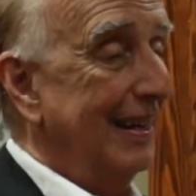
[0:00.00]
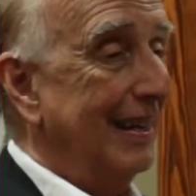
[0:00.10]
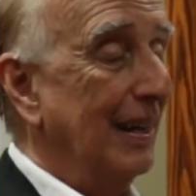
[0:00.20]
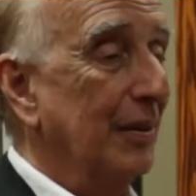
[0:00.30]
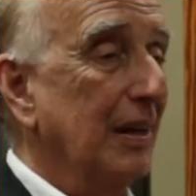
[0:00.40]

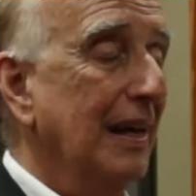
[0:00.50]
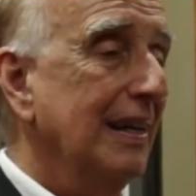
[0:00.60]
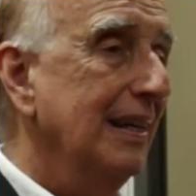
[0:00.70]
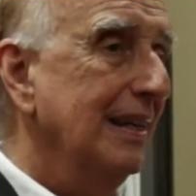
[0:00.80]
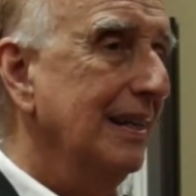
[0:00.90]
Now, the
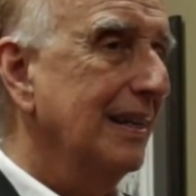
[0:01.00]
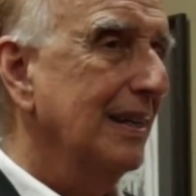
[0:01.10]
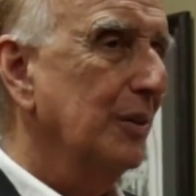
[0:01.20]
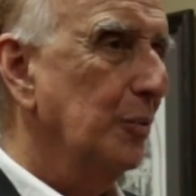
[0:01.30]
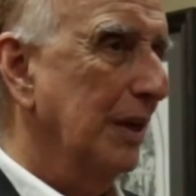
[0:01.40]
lady
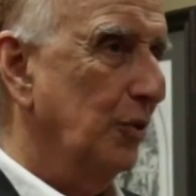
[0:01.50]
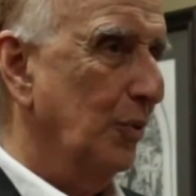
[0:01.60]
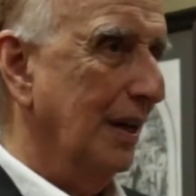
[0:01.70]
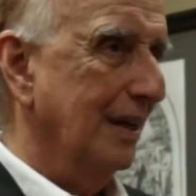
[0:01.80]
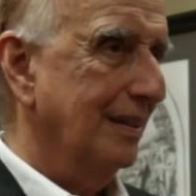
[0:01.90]
in the red
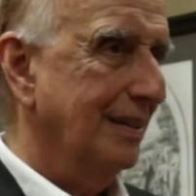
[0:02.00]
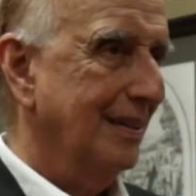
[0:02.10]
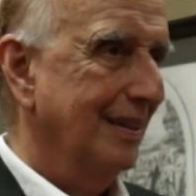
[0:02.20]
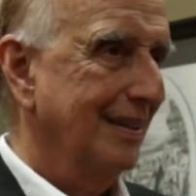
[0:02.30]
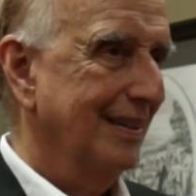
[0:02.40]

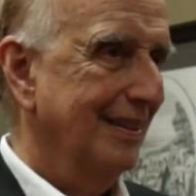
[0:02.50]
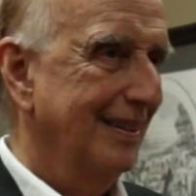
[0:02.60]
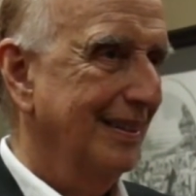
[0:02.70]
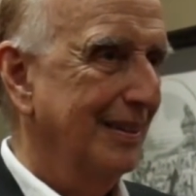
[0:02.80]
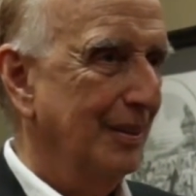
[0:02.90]
dress,
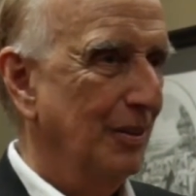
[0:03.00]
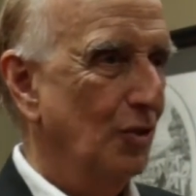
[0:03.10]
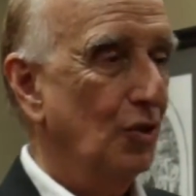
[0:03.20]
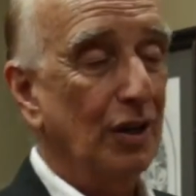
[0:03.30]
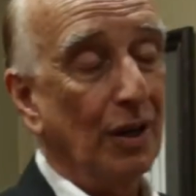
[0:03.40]

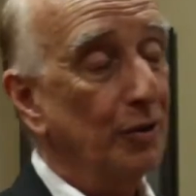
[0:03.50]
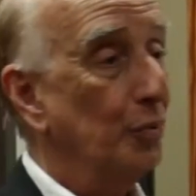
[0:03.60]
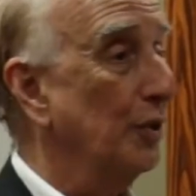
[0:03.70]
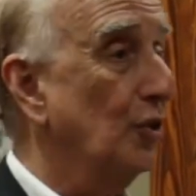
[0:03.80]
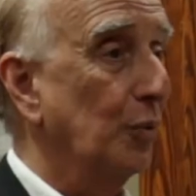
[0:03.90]
she goes
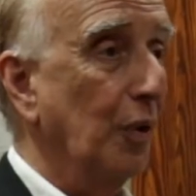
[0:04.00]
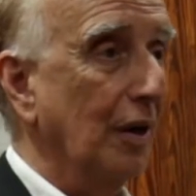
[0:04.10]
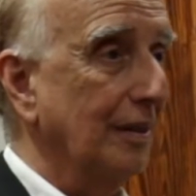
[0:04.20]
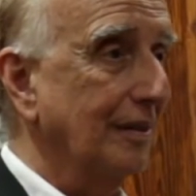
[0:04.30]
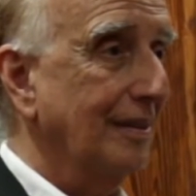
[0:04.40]
where she
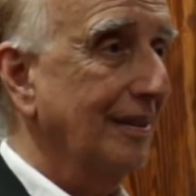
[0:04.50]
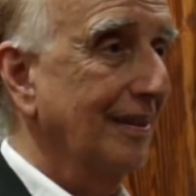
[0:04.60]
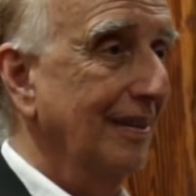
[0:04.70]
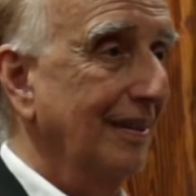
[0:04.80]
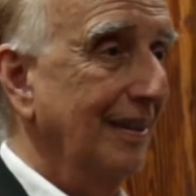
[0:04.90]
wants,
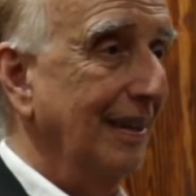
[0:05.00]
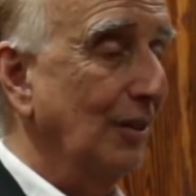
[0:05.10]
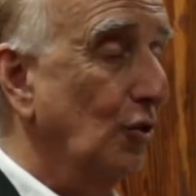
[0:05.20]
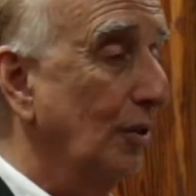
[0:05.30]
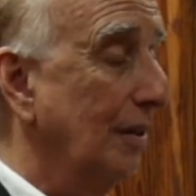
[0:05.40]

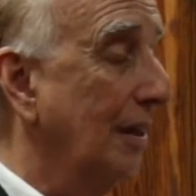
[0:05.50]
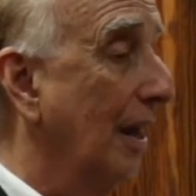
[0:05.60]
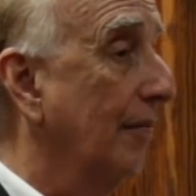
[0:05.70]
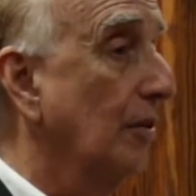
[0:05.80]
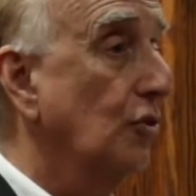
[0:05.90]
and she
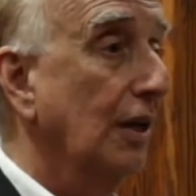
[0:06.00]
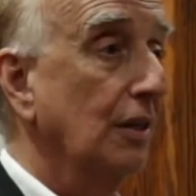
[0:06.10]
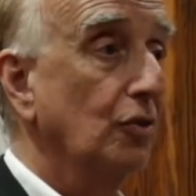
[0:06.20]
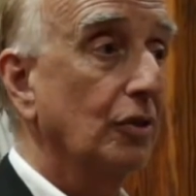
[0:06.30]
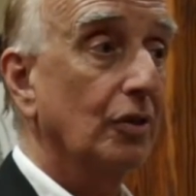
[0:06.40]
never
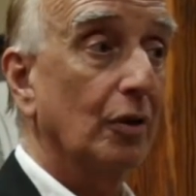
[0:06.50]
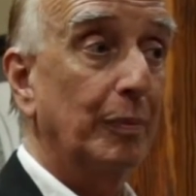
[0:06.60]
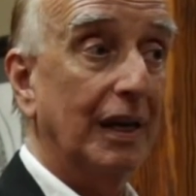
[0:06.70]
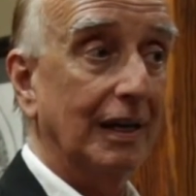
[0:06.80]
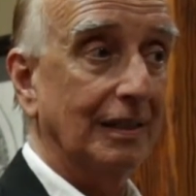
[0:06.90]
changes her
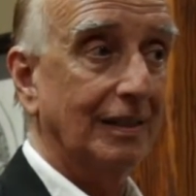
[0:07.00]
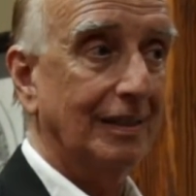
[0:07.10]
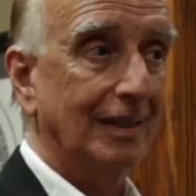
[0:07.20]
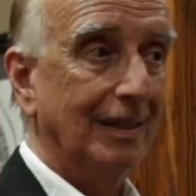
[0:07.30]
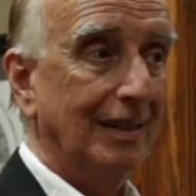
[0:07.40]

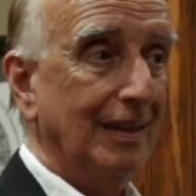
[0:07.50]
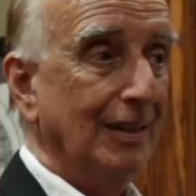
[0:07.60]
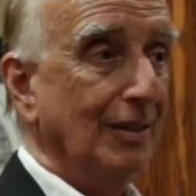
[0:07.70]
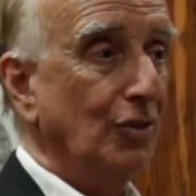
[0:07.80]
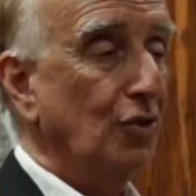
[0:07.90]
pace.
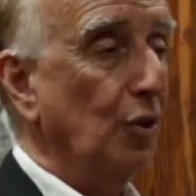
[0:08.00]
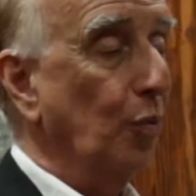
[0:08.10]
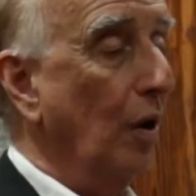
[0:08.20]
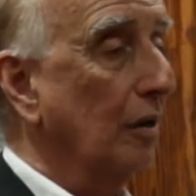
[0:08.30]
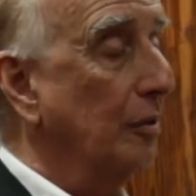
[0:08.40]
She
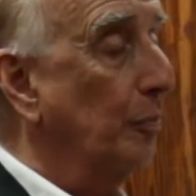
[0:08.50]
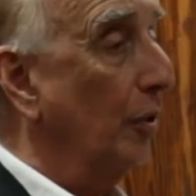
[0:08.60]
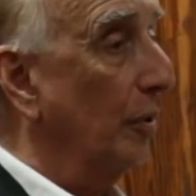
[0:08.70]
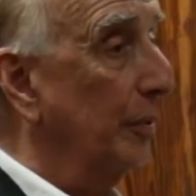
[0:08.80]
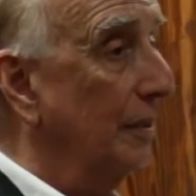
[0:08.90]
walks
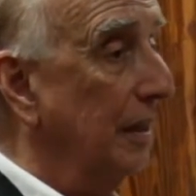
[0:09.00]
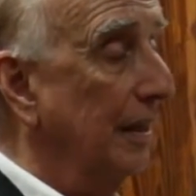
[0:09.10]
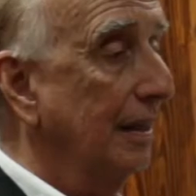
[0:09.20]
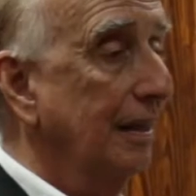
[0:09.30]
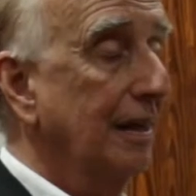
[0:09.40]

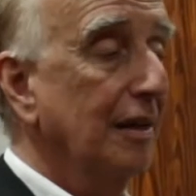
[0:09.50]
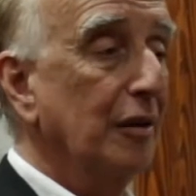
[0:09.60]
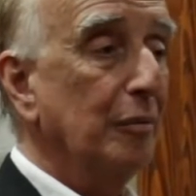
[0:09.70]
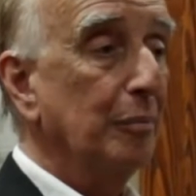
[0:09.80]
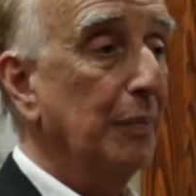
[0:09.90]
purposely
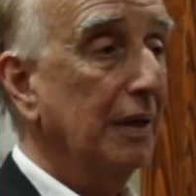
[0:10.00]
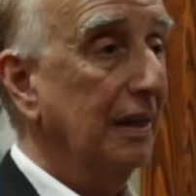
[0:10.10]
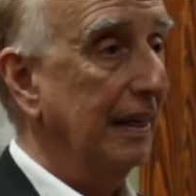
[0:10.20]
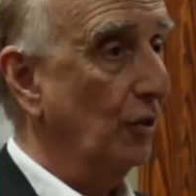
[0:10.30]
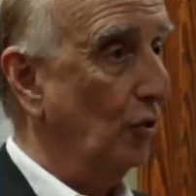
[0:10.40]
but
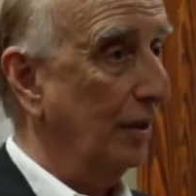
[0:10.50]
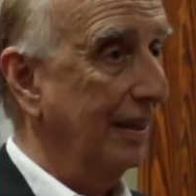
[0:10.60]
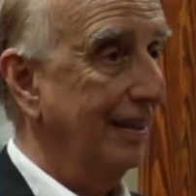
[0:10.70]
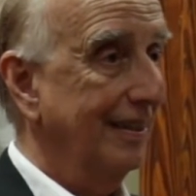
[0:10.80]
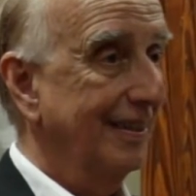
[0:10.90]

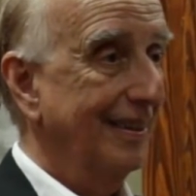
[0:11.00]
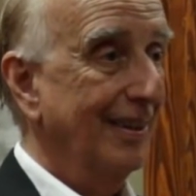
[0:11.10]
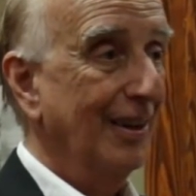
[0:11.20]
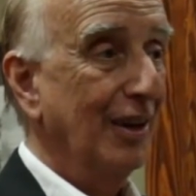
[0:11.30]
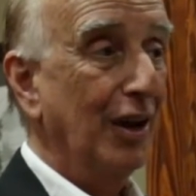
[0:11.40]
leisurely
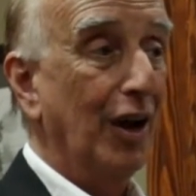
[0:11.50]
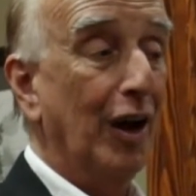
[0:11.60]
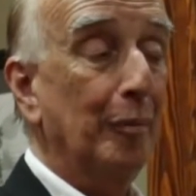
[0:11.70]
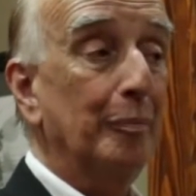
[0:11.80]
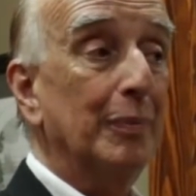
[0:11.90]

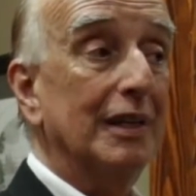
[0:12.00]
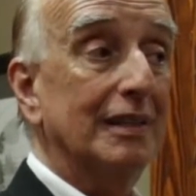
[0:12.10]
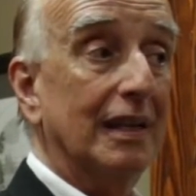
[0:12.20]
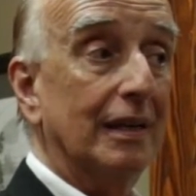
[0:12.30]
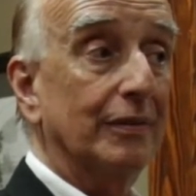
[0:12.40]
up and
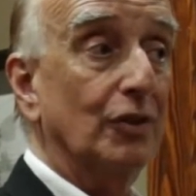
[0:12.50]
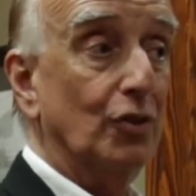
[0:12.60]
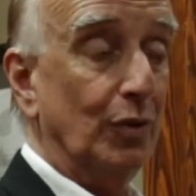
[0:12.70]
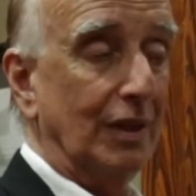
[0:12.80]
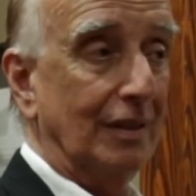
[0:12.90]
down the
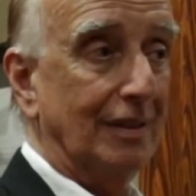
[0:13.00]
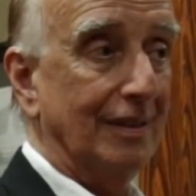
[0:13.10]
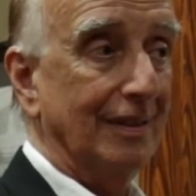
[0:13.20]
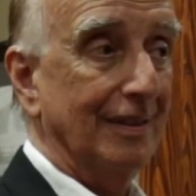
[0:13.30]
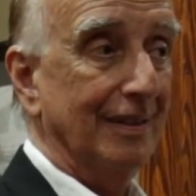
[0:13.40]

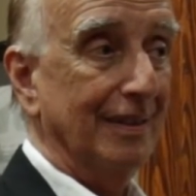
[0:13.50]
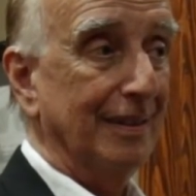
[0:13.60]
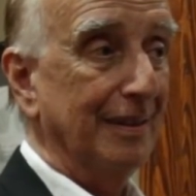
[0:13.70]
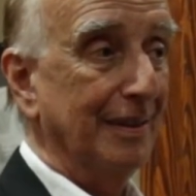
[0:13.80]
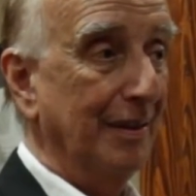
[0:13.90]
streets
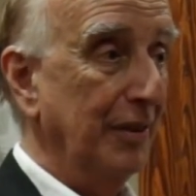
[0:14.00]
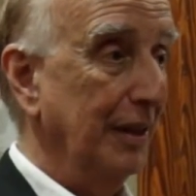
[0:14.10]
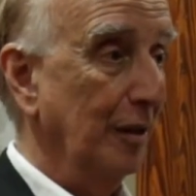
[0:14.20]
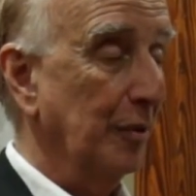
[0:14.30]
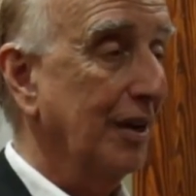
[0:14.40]
of the
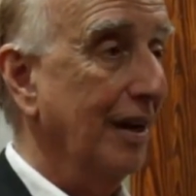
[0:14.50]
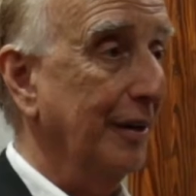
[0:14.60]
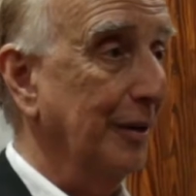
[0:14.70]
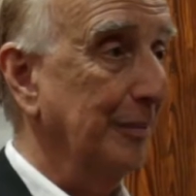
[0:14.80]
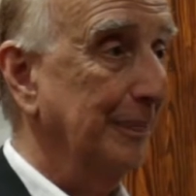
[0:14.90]
El
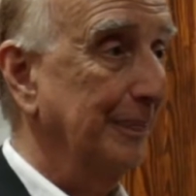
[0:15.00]
Mercado.